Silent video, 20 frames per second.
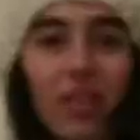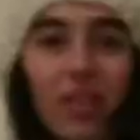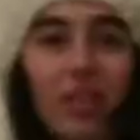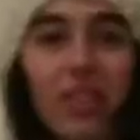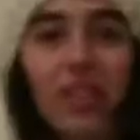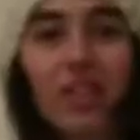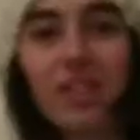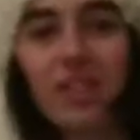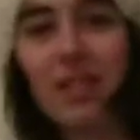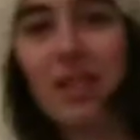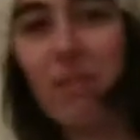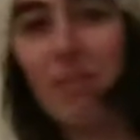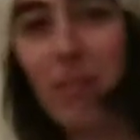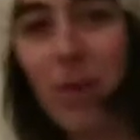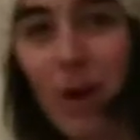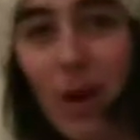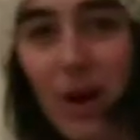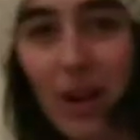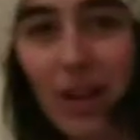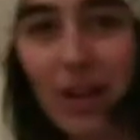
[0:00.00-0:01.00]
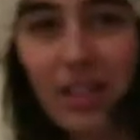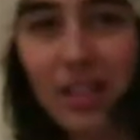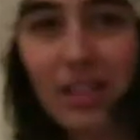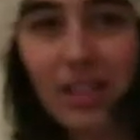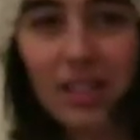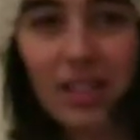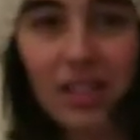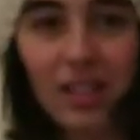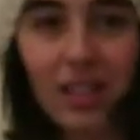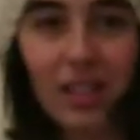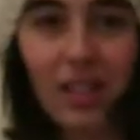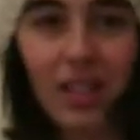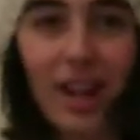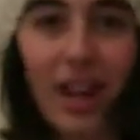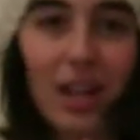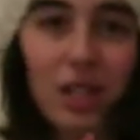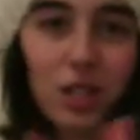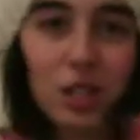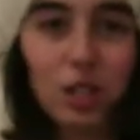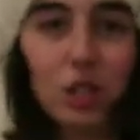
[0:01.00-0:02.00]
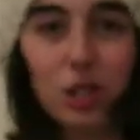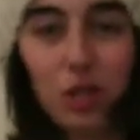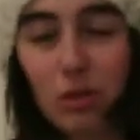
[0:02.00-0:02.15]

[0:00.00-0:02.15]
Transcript: of the things I bought, actually